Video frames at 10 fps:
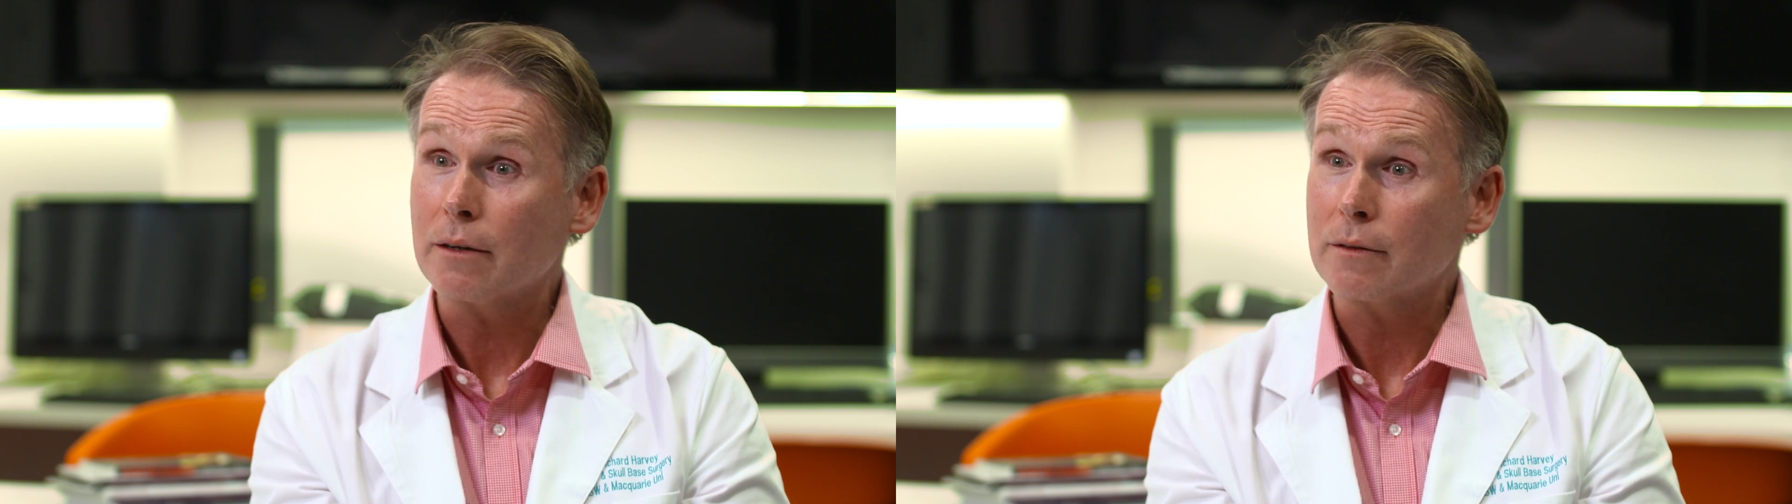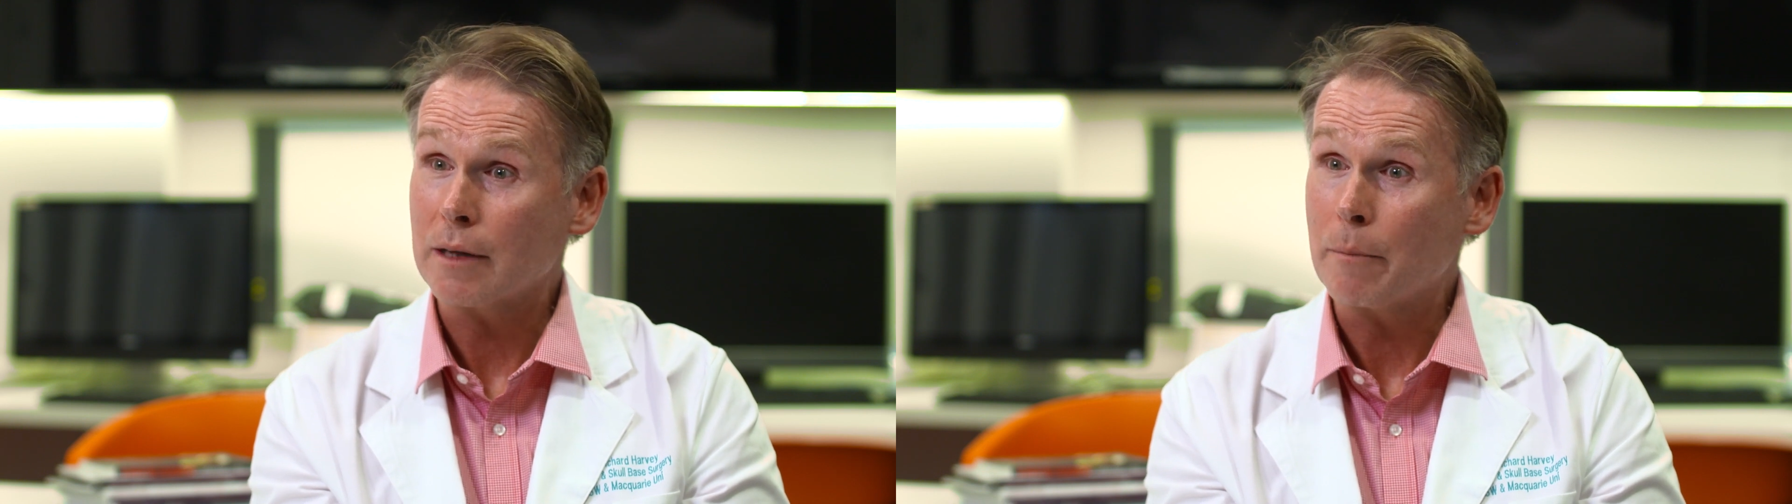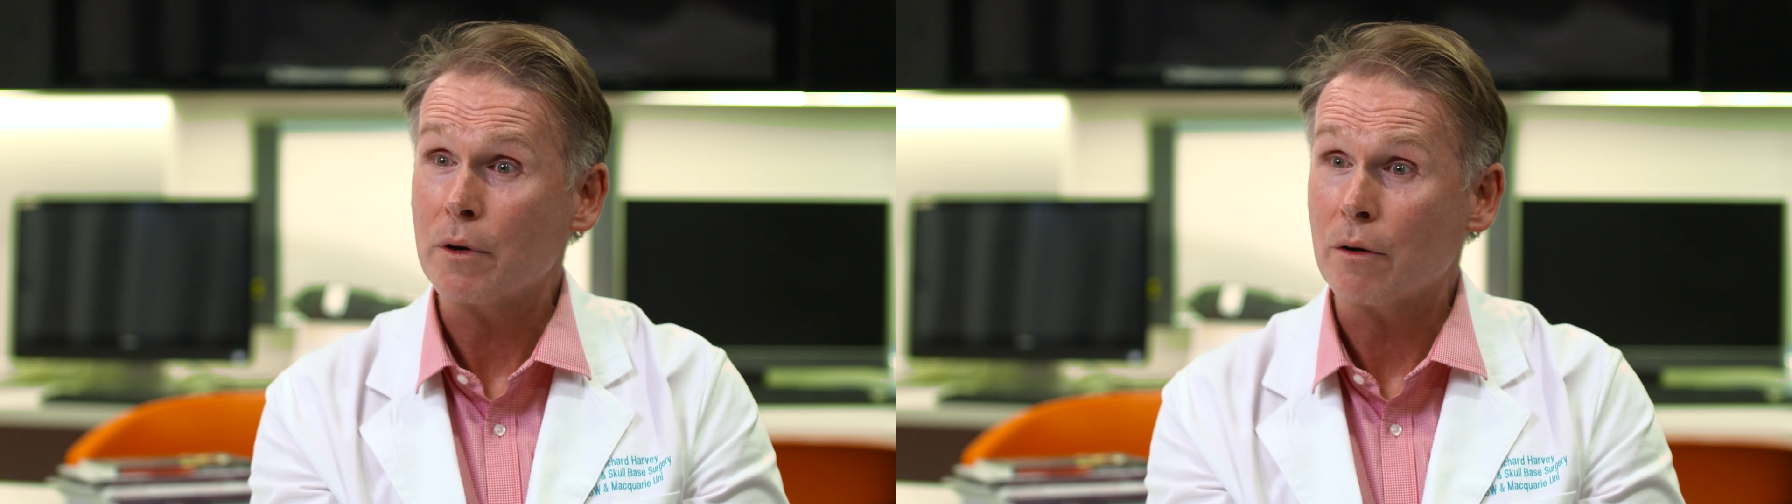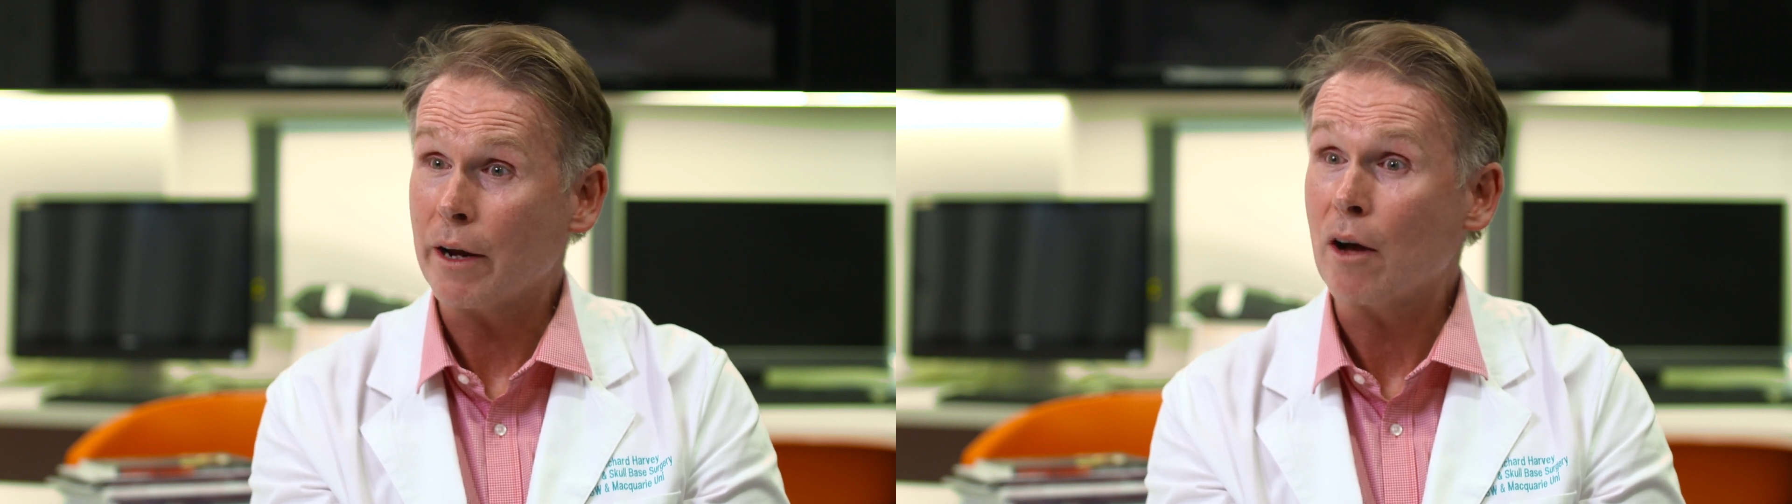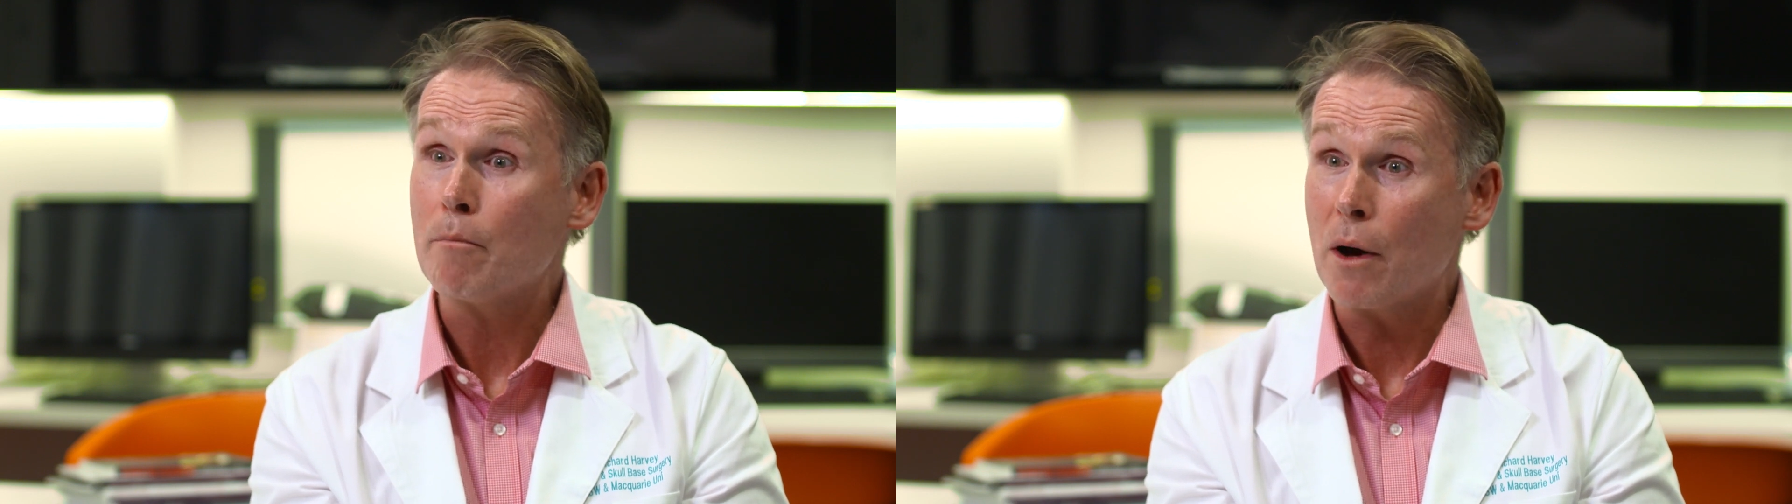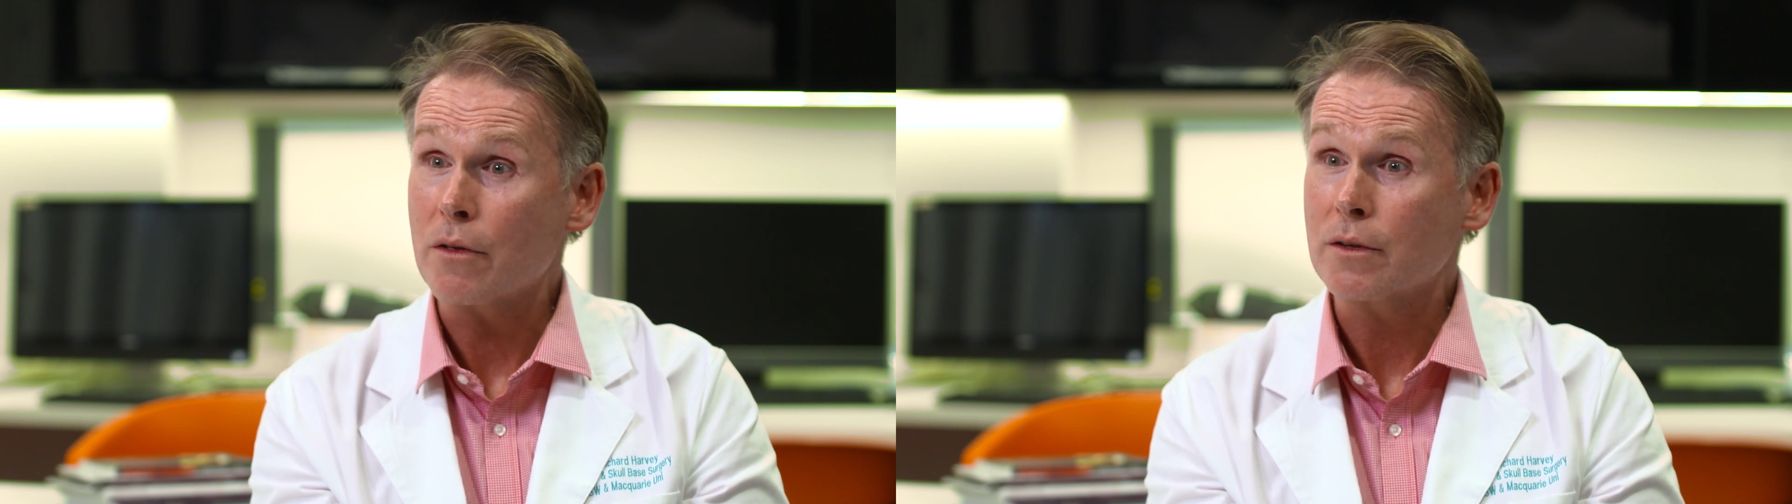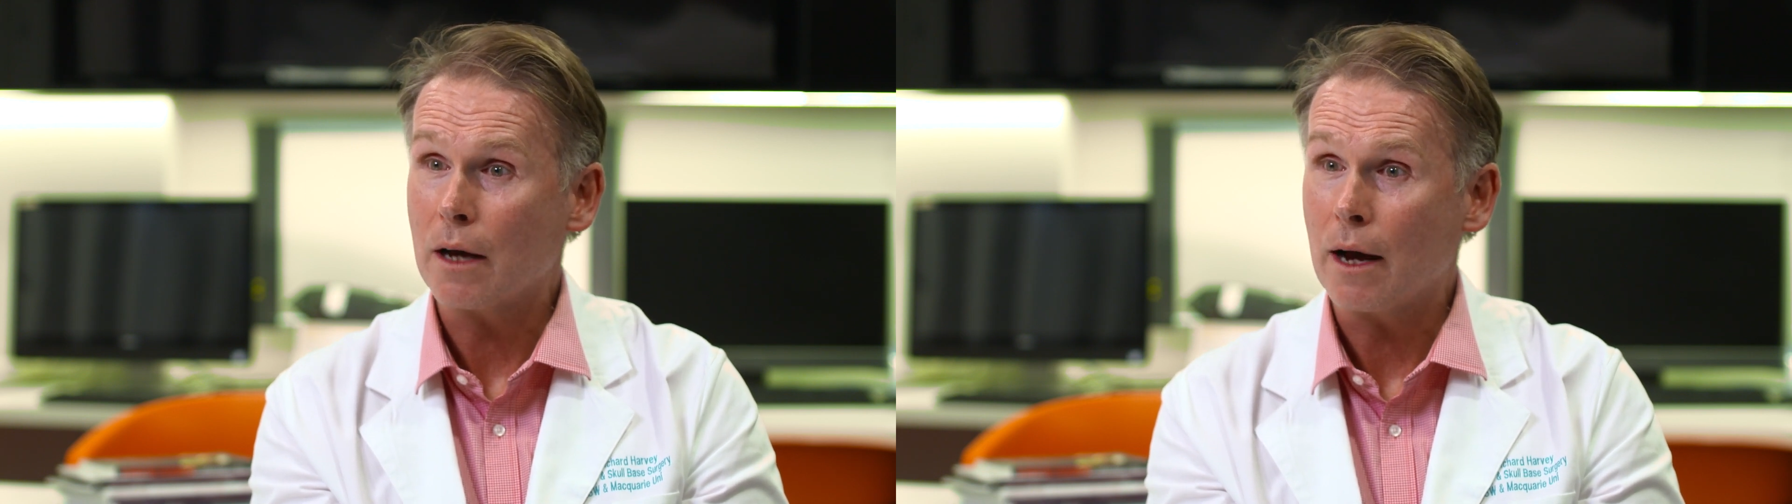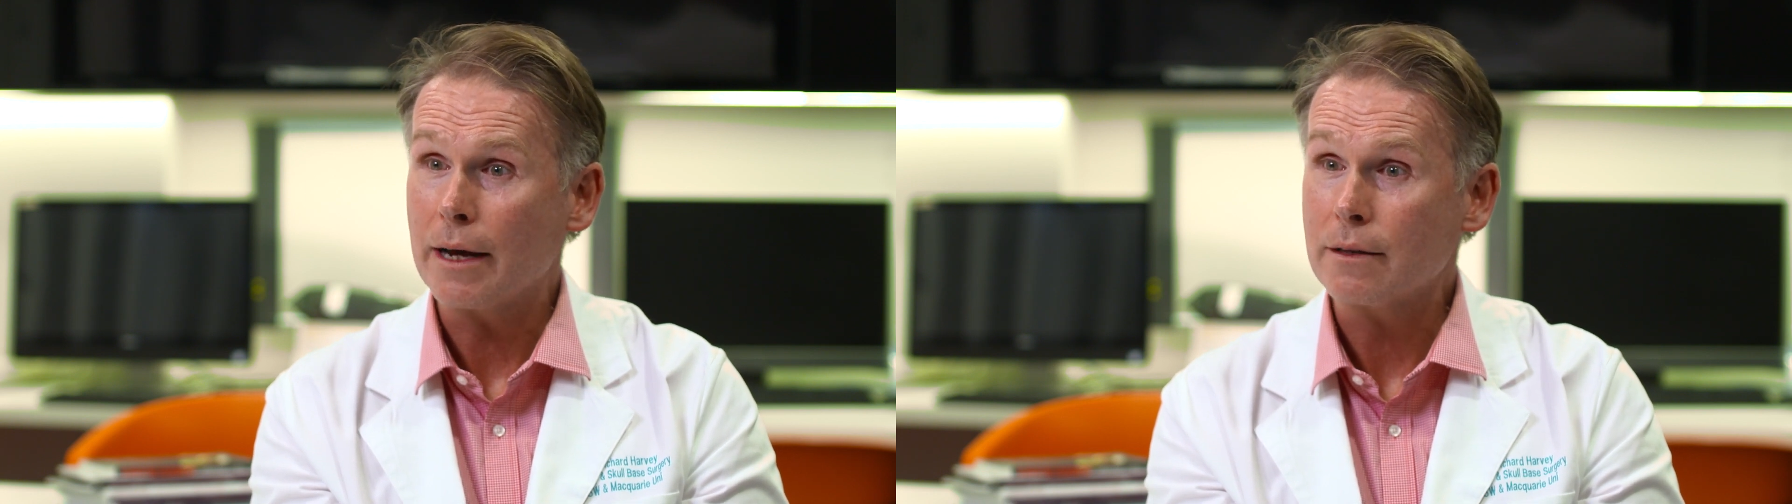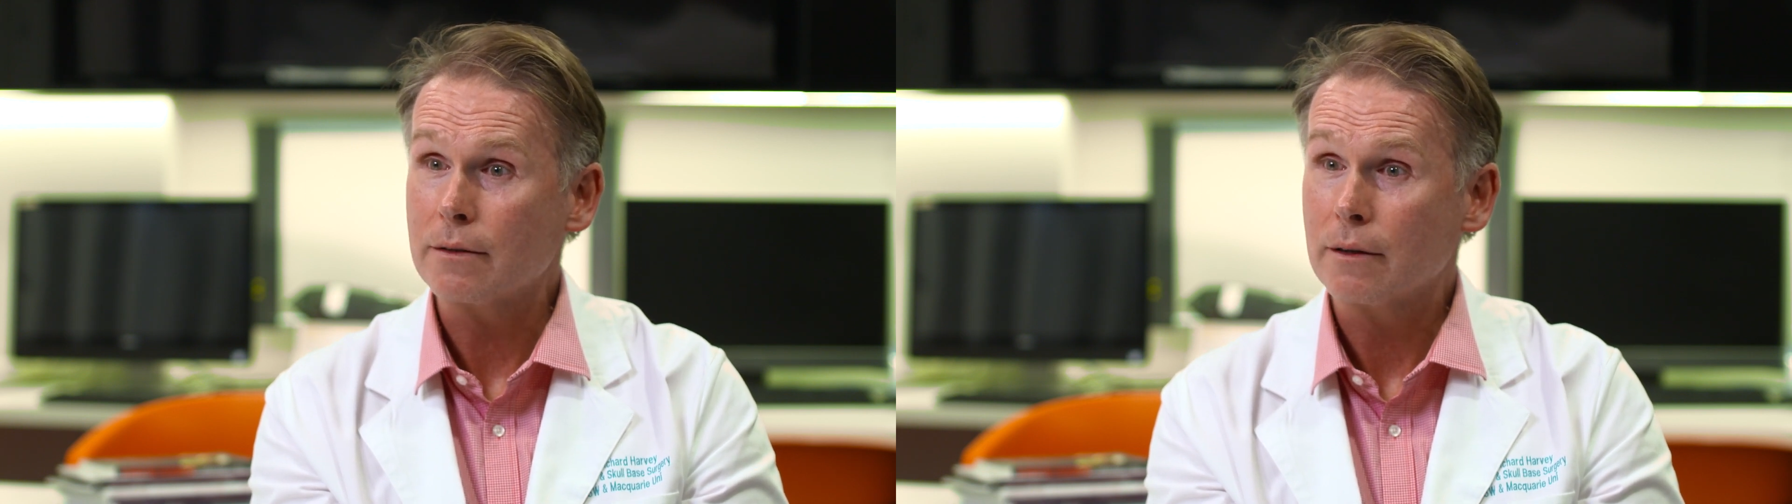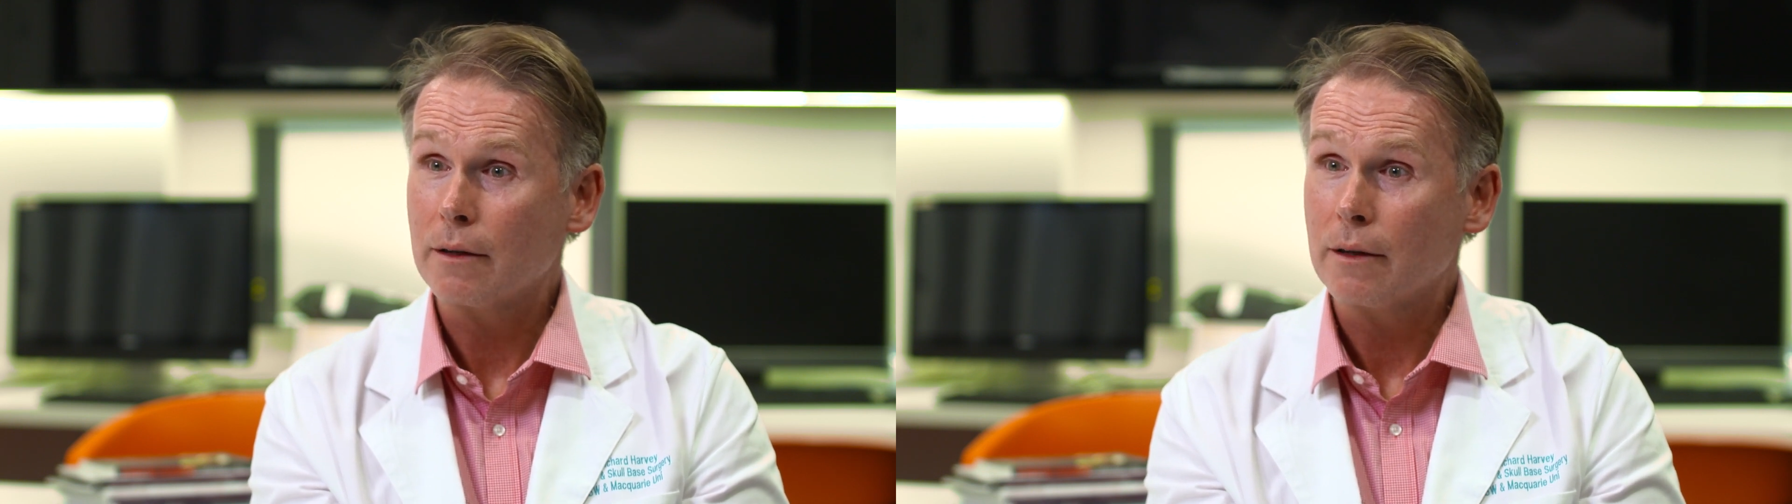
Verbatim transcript: to some degree on both sides.